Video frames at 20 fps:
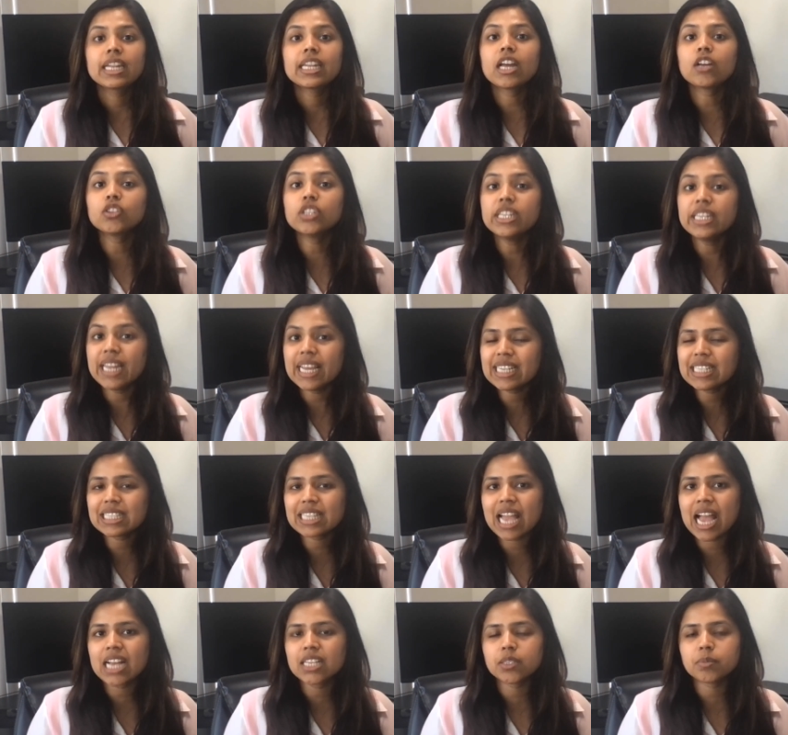Now, the next
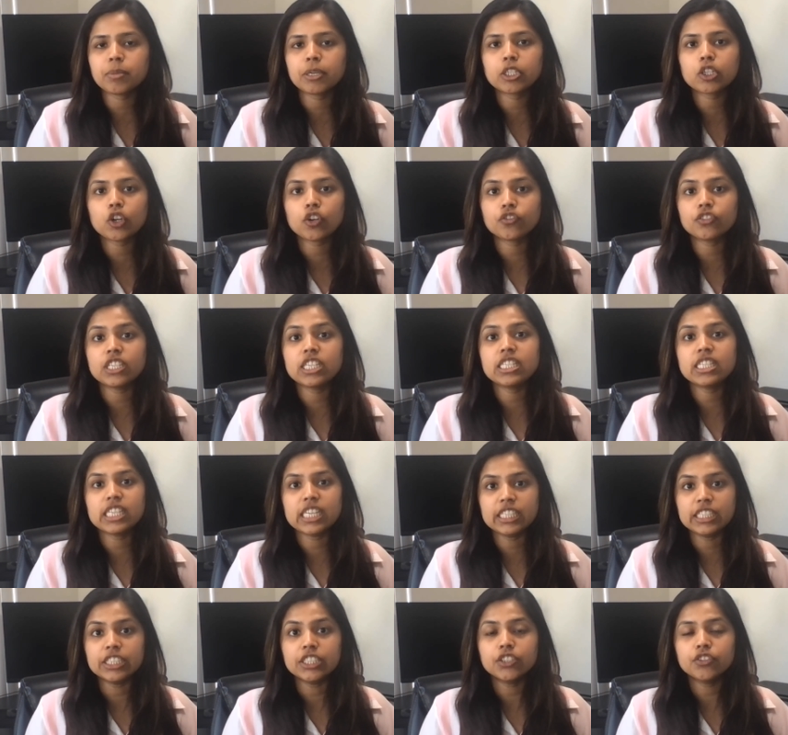aspect of these
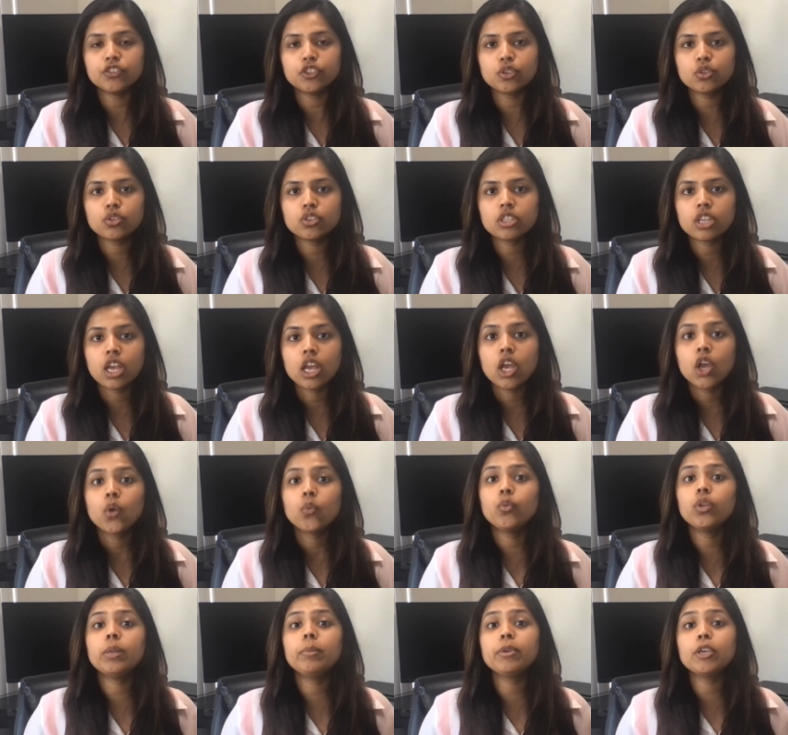interviews
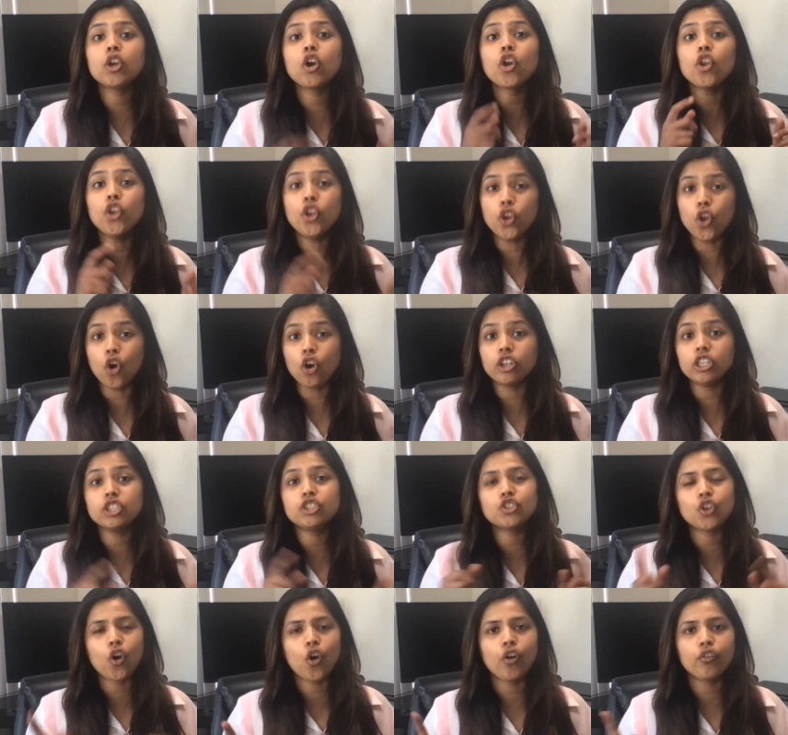will be your
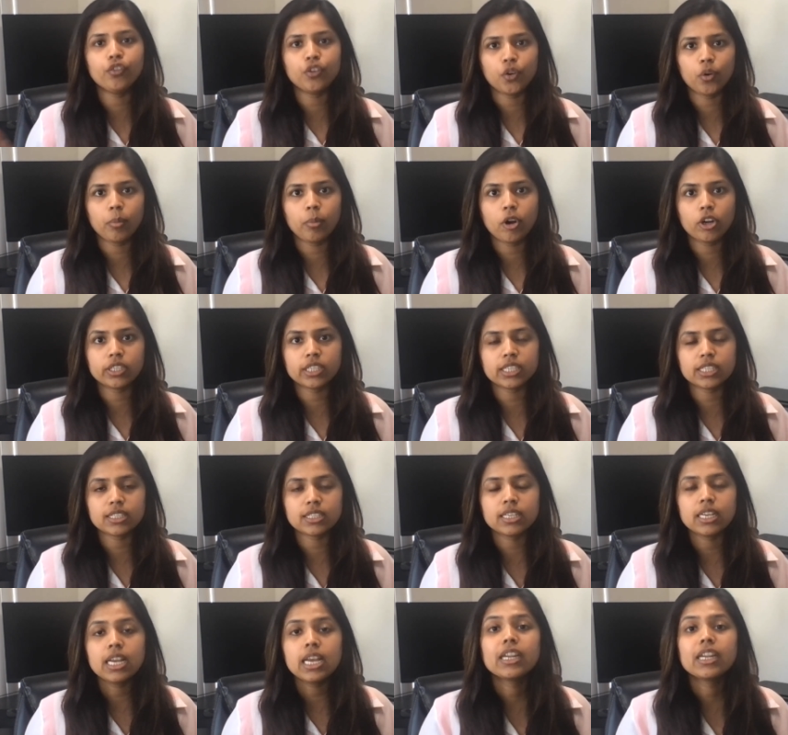knowledge of robotics.